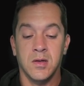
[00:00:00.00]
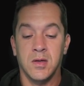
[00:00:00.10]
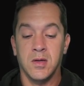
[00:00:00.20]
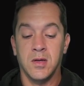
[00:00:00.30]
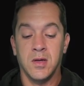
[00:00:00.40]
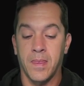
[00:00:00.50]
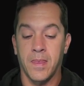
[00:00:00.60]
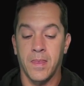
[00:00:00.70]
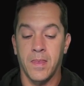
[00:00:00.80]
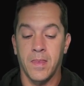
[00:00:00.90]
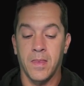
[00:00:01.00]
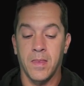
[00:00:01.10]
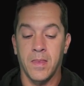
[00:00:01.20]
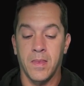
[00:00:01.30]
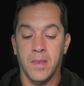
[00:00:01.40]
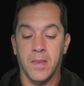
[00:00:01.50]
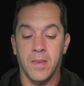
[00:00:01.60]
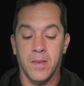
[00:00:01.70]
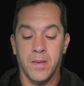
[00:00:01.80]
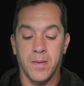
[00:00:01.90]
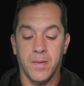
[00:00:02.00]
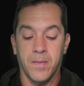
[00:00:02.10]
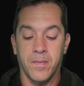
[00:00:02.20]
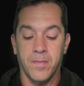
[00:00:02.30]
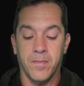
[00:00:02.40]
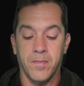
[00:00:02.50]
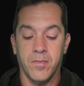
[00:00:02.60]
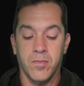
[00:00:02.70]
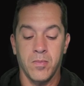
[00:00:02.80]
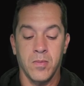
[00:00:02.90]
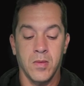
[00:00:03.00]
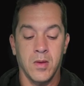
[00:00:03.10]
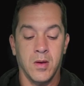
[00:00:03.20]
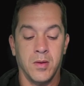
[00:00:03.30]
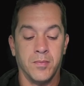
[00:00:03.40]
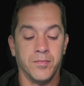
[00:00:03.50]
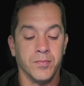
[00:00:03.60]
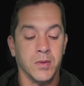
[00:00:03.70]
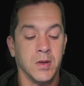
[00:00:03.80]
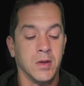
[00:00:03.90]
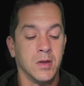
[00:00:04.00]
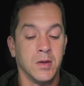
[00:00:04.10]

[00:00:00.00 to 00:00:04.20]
No one is speaking in this clip.